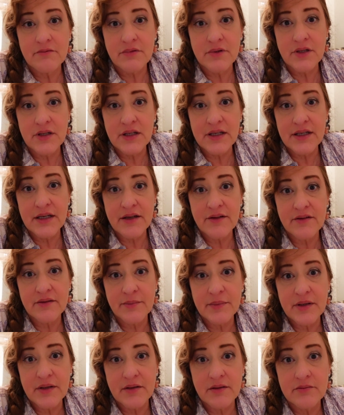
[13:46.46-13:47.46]
really nice
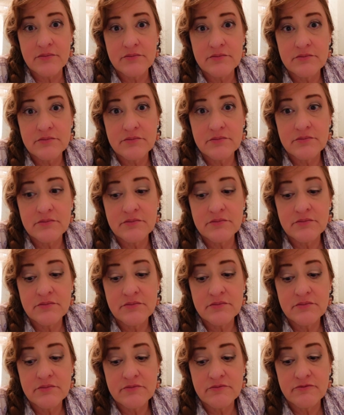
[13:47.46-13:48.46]
meal.
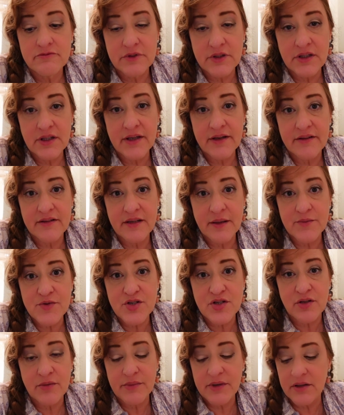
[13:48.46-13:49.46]
Really
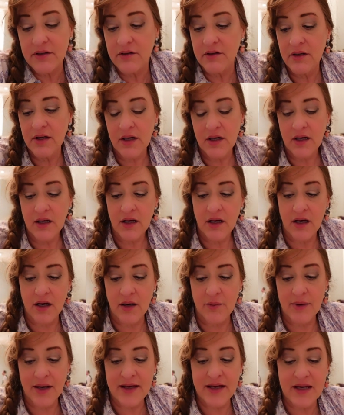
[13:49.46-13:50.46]
exceptional.
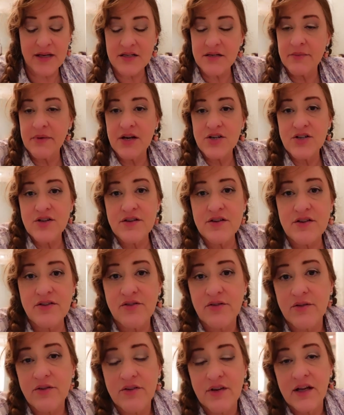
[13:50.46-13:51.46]
I can't imagine the
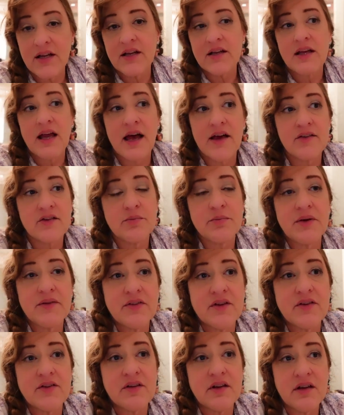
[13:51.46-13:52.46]
dessert is any less, but
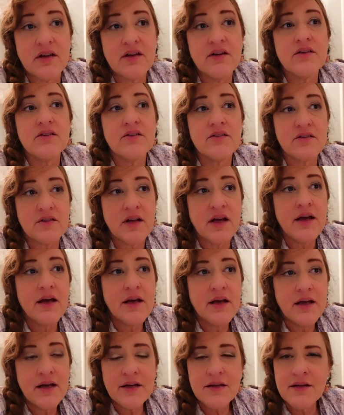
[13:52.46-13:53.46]
this is
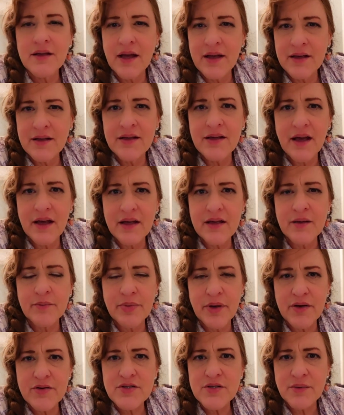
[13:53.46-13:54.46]
night and day
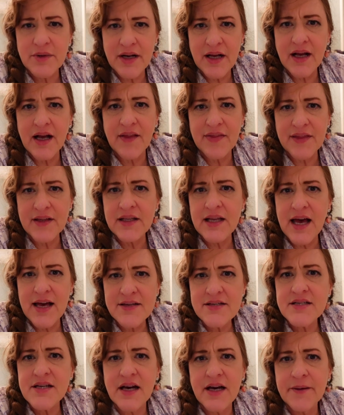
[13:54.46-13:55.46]
compared to what I got the
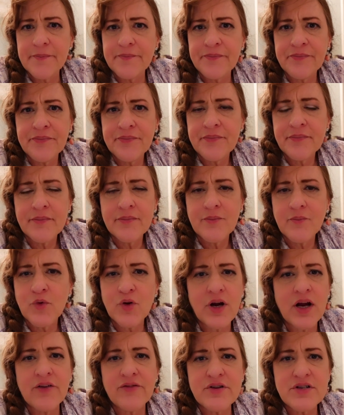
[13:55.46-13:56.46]
last time.
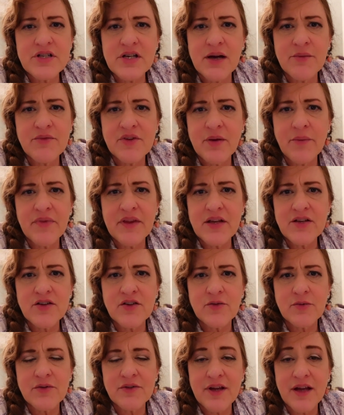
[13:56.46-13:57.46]
Where every time something
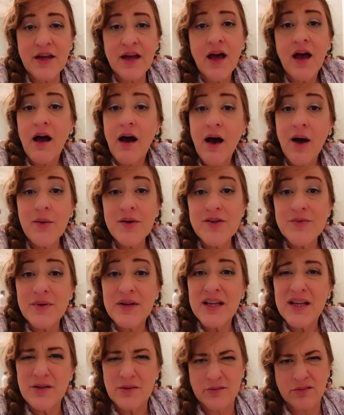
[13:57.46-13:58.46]
was like, oh, it's
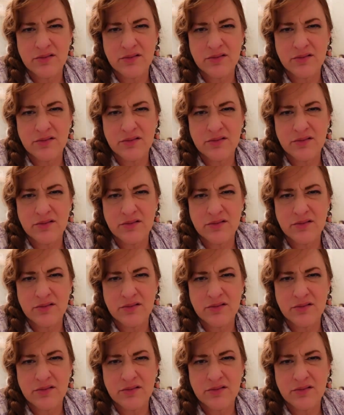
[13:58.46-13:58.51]
really,